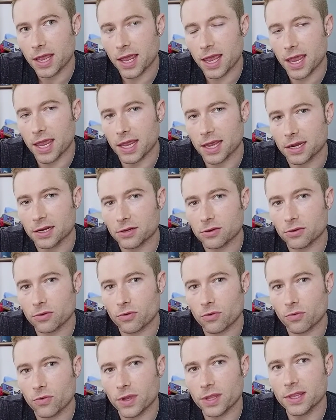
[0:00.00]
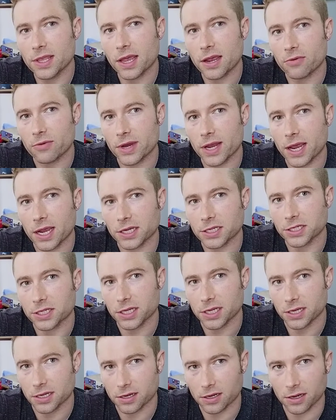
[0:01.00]
And when that
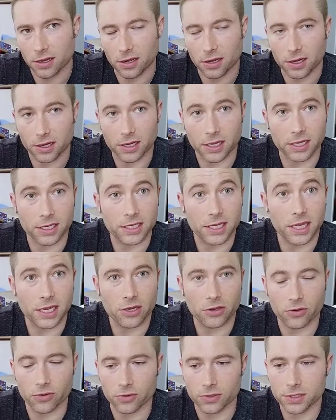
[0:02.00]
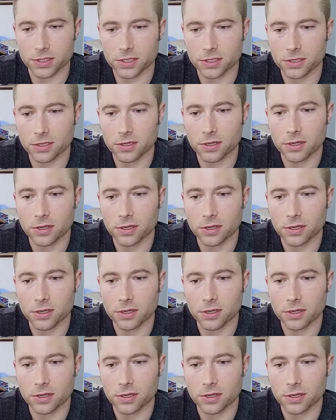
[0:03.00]
reaction continues,